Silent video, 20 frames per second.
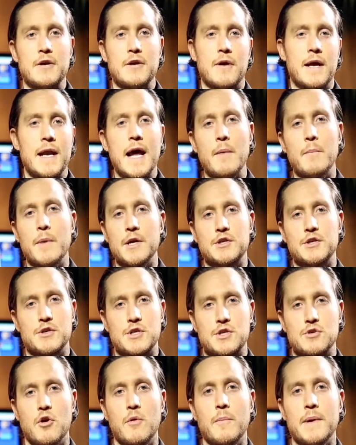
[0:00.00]
her and how much your
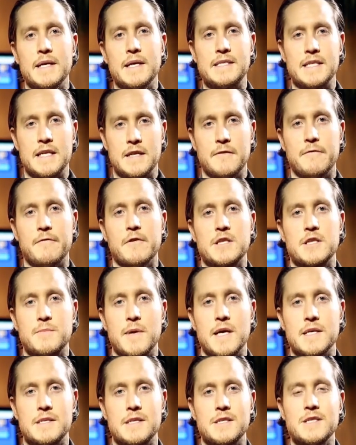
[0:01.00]
soulmate's in the first
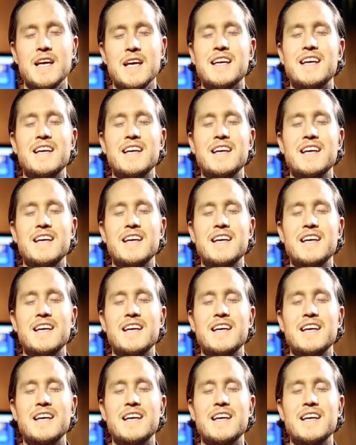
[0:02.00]
message,